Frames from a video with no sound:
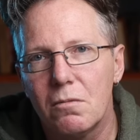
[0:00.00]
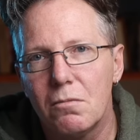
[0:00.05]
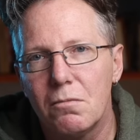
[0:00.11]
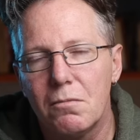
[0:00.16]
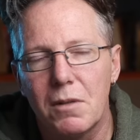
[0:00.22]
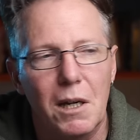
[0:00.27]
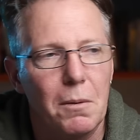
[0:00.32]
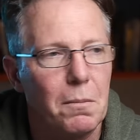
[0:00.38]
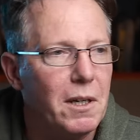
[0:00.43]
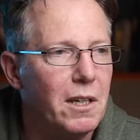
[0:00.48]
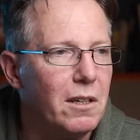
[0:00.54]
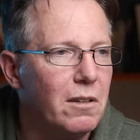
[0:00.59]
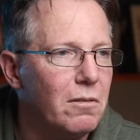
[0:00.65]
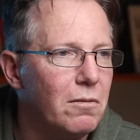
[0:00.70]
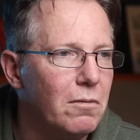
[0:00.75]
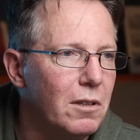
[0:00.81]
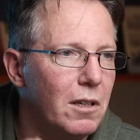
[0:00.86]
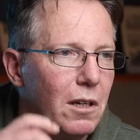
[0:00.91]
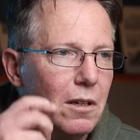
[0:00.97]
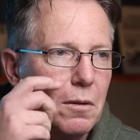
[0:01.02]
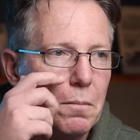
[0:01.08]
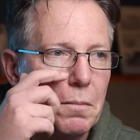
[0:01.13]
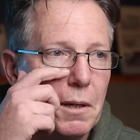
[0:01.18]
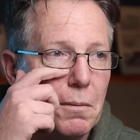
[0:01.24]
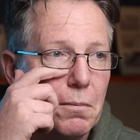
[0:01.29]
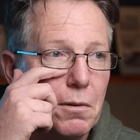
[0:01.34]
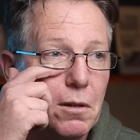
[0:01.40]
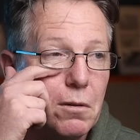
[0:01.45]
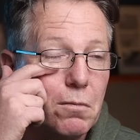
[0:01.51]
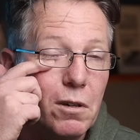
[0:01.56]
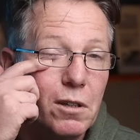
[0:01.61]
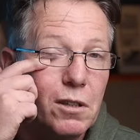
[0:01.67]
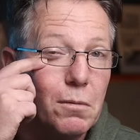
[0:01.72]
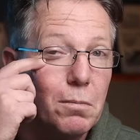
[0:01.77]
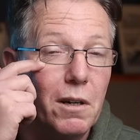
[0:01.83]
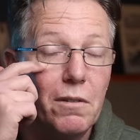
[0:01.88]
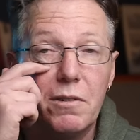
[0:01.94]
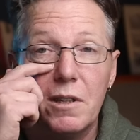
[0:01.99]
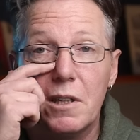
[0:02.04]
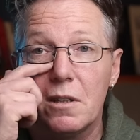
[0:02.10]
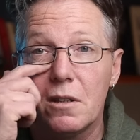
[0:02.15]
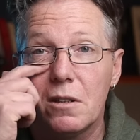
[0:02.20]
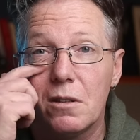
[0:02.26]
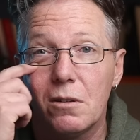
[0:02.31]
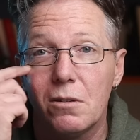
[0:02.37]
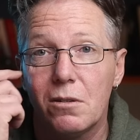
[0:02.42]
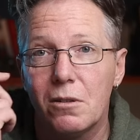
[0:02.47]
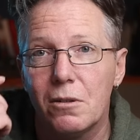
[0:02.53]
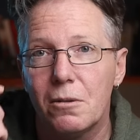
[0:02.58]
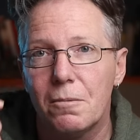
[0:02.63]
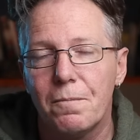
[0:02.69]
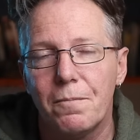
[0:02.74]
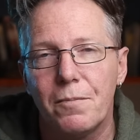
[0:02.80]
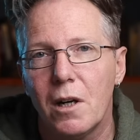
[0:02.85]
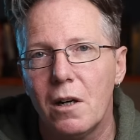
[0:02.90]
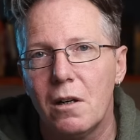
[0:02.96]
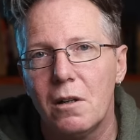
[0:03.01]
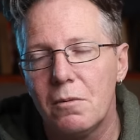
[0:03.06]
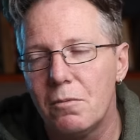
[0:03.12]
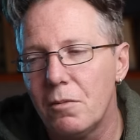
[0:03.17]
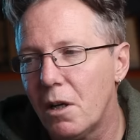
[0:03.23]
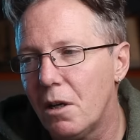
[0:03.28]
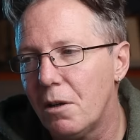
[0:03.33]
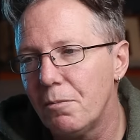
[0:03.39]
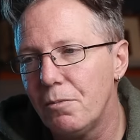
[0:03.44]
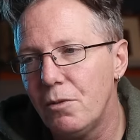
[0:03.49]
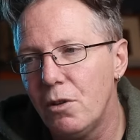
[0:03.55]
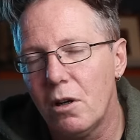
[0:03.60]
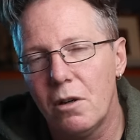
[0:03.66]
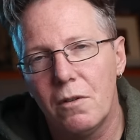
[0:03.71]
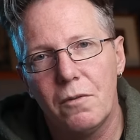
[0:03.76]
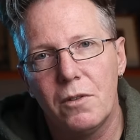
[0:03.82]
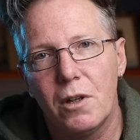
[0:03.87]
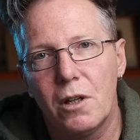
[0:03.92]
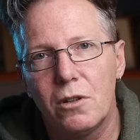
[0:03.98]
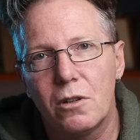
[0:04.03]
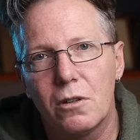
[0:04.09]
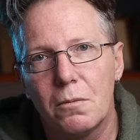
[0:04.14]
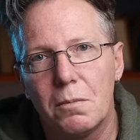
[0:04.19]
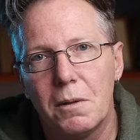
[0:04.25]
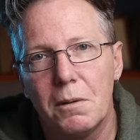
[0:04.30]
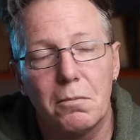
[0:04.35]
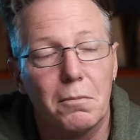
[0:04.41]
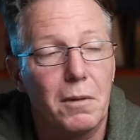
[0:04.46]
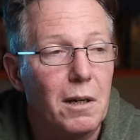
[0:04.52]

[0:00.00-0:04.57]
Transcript: Maybe you know the people who watch my videos oh, I'm not those sort of people.